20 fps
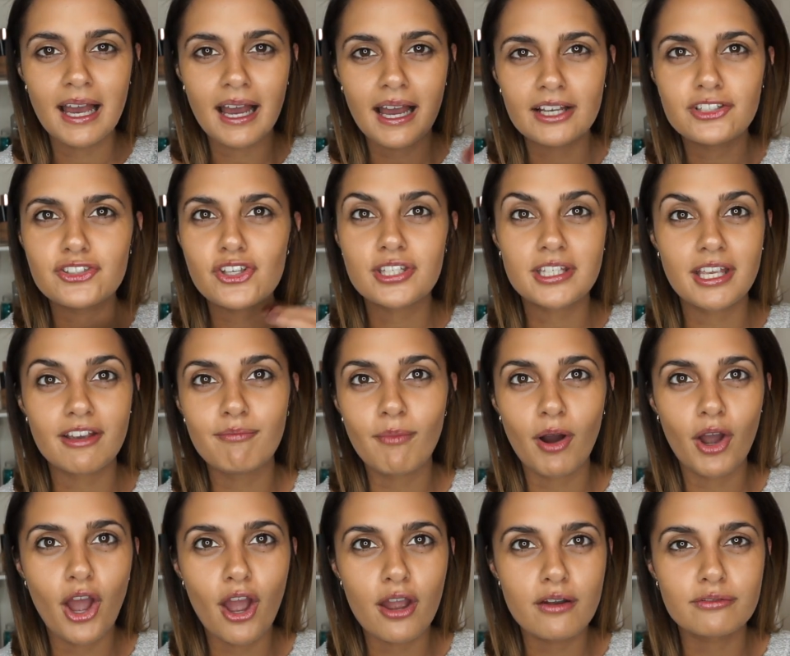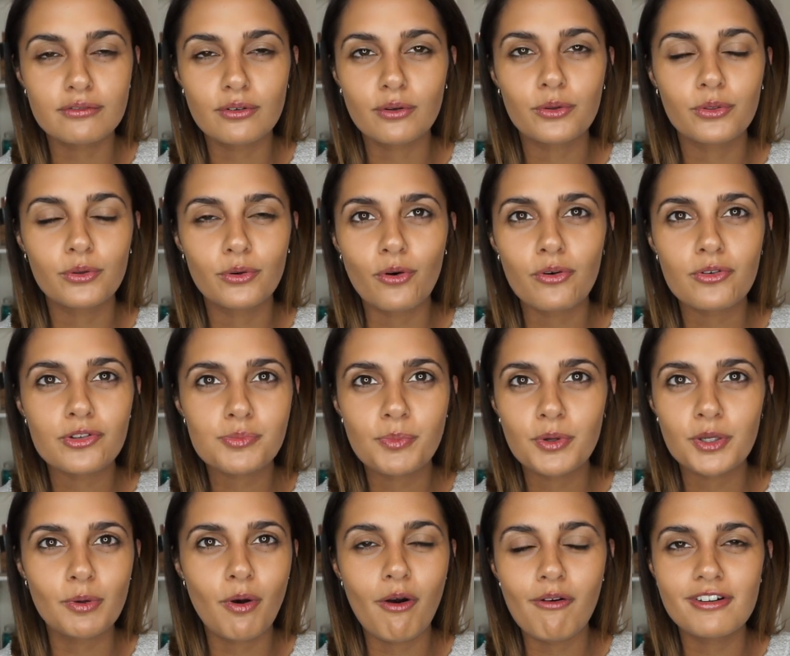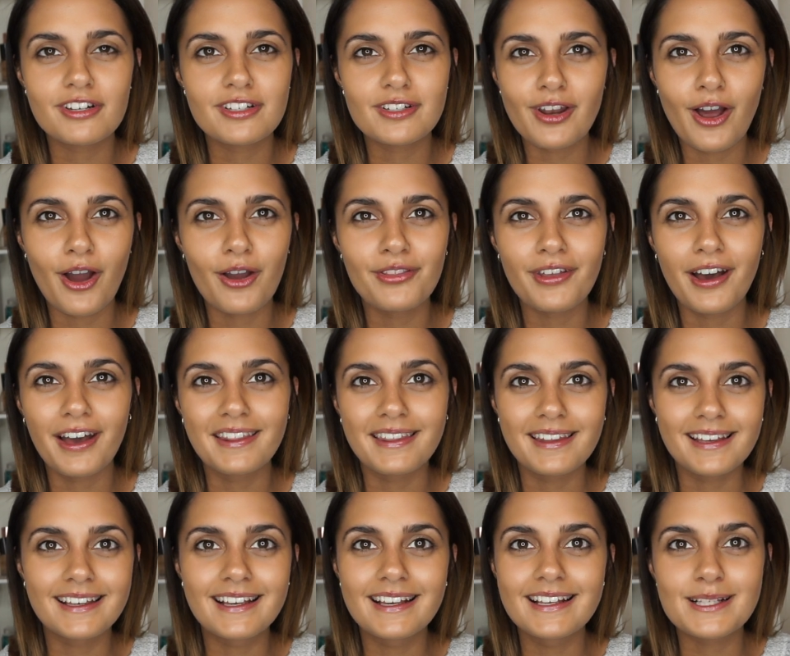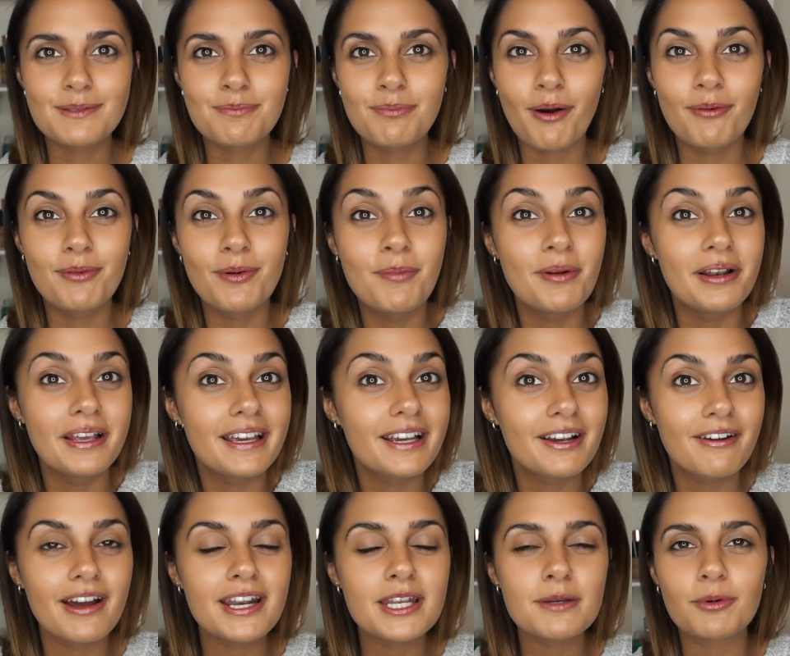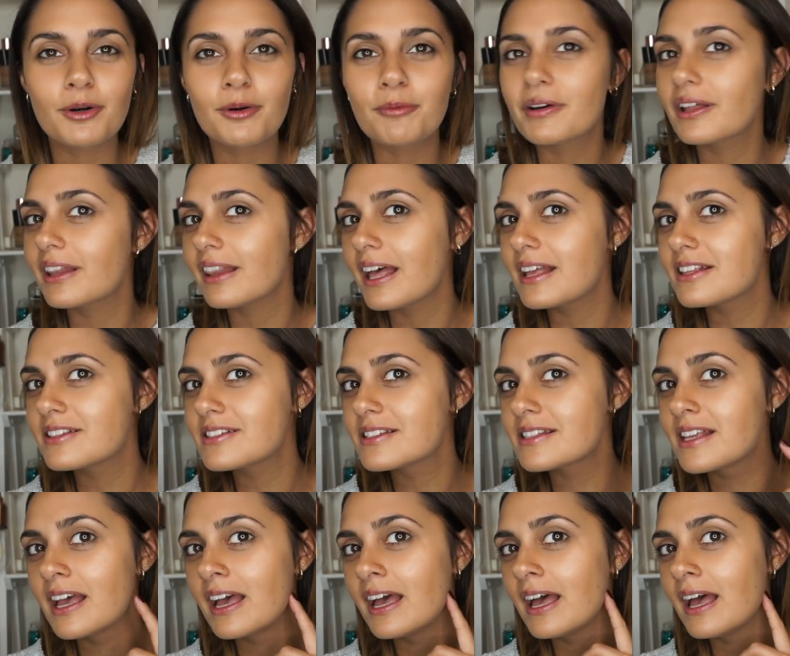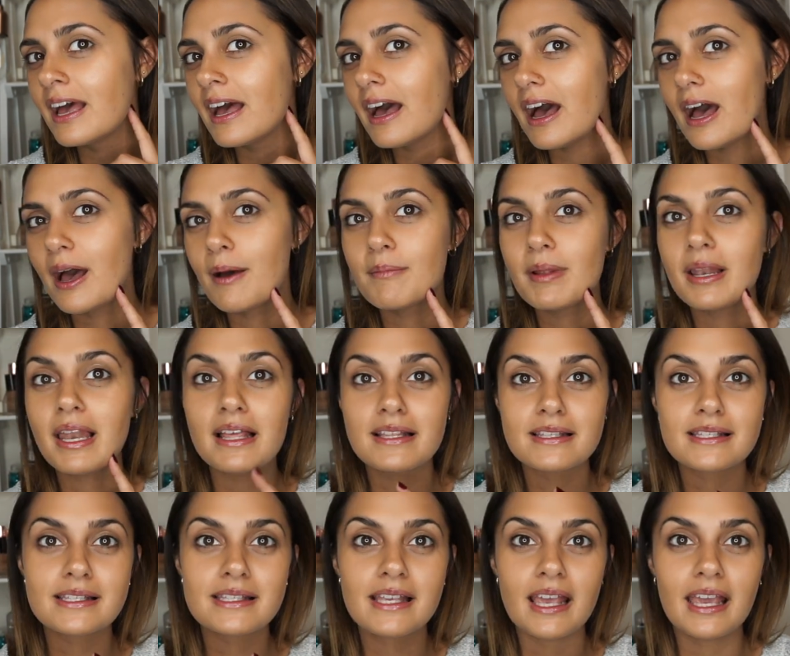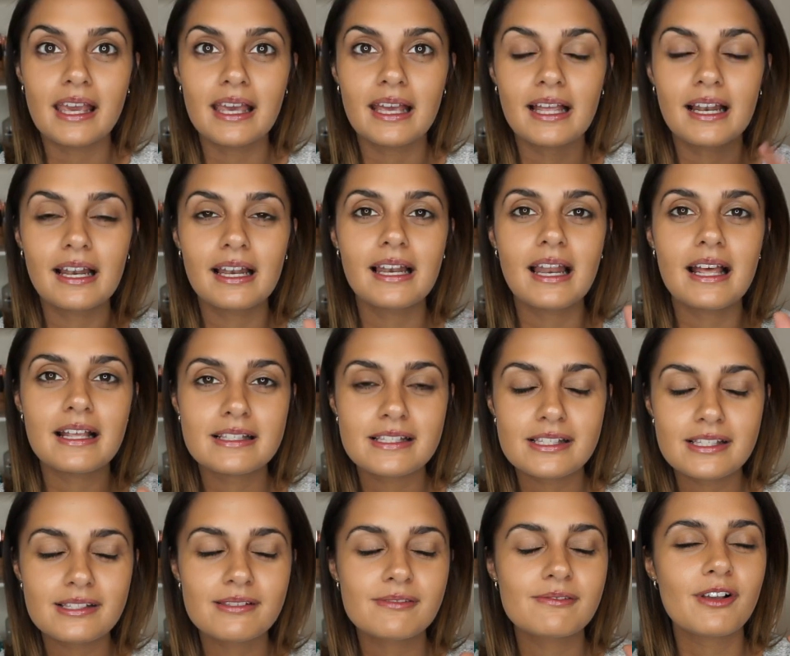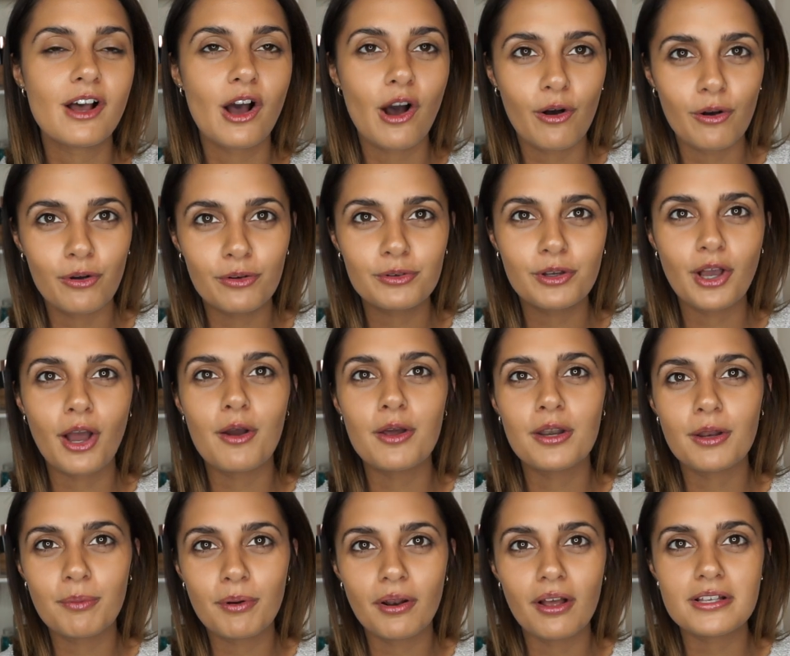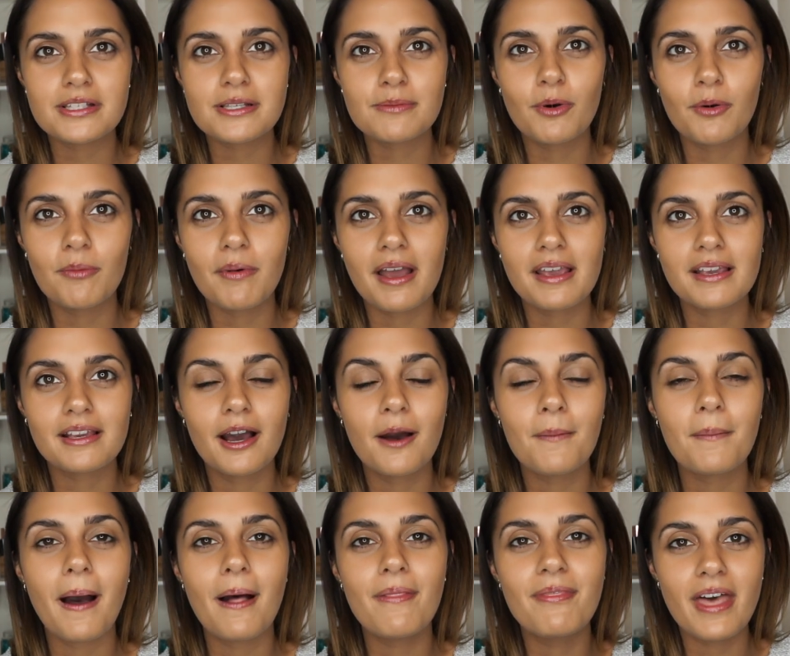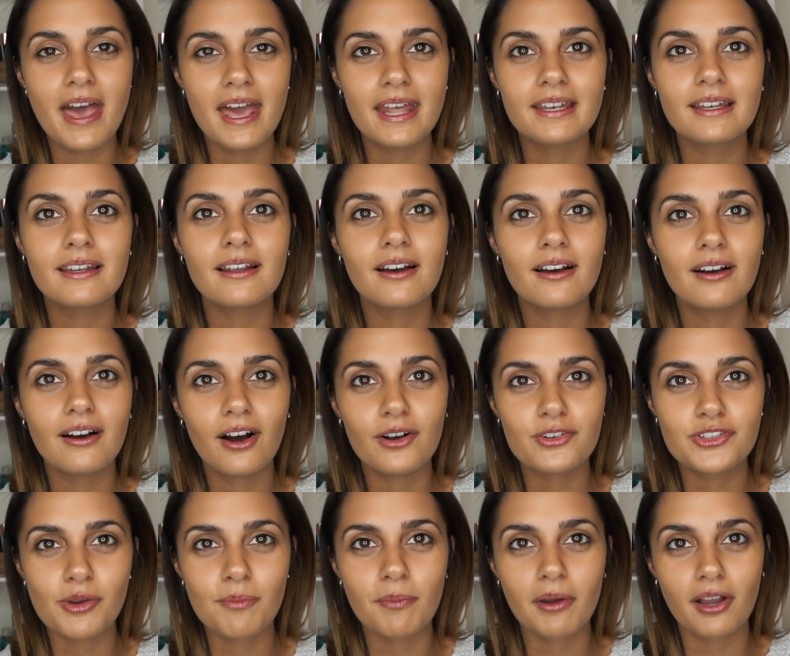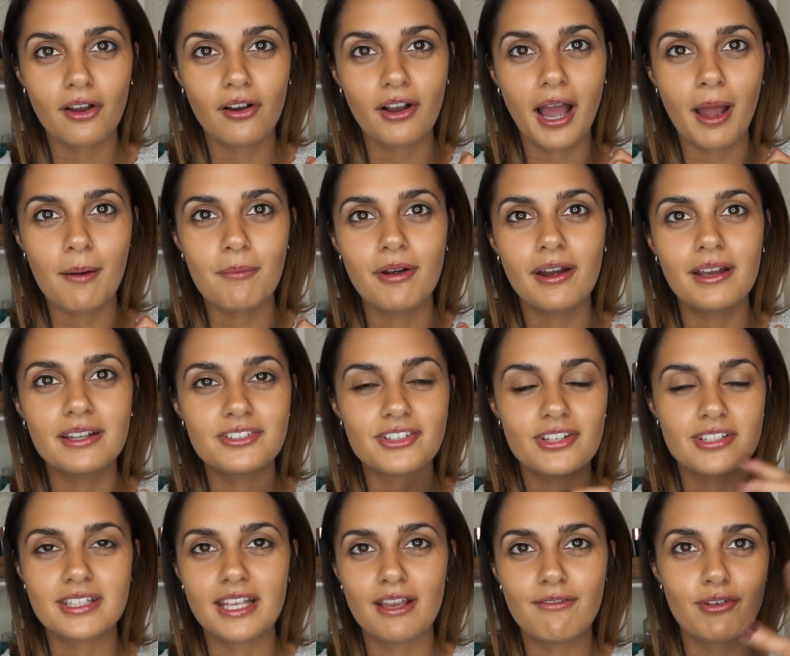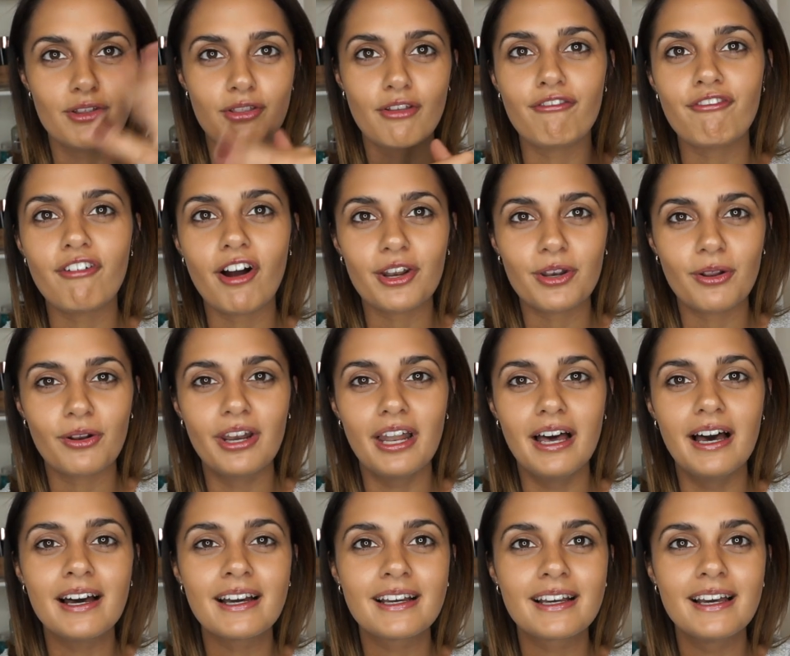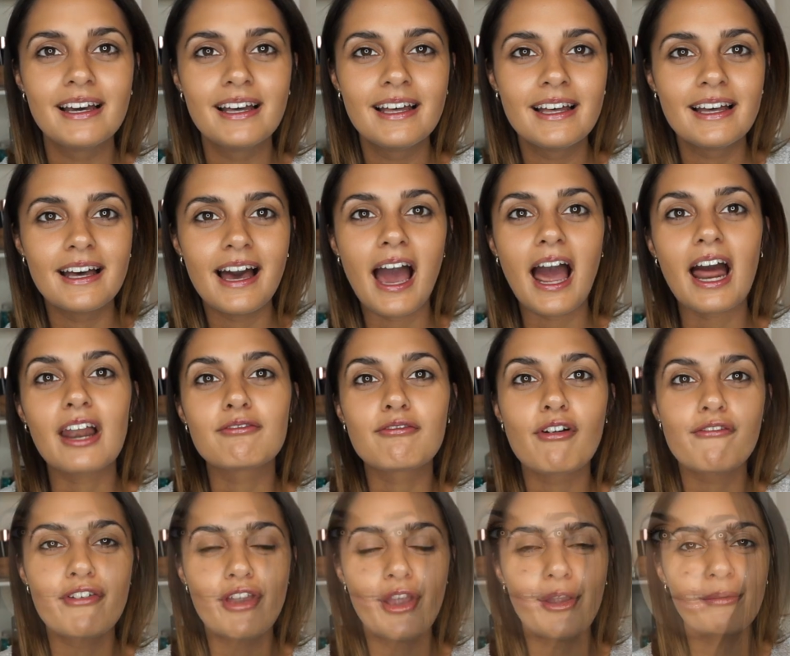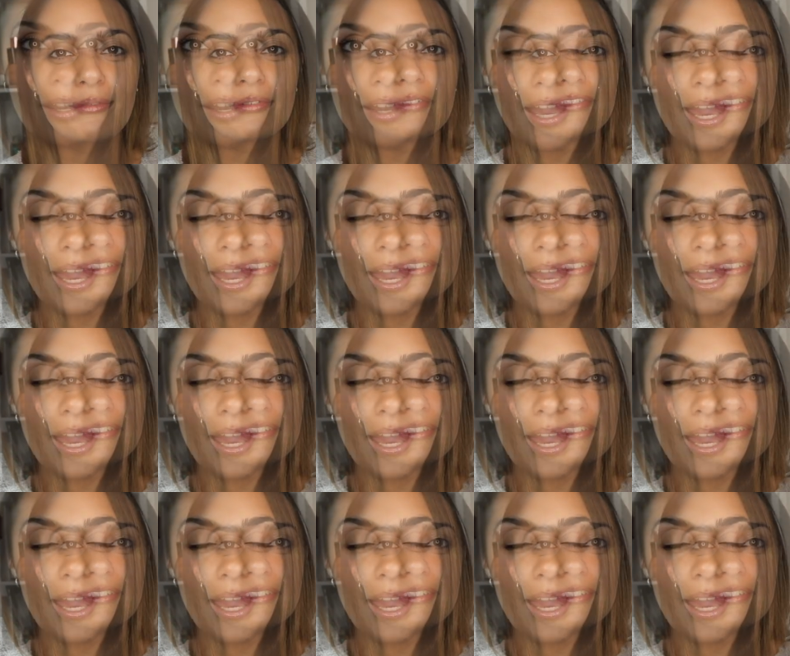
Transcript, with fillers: and just give my overall thoughts but you already know that I think it's probably incredible but let's um, let's see let's I'll go and apply some more makeup and then I'll jump back on camera and just give you the final look and review.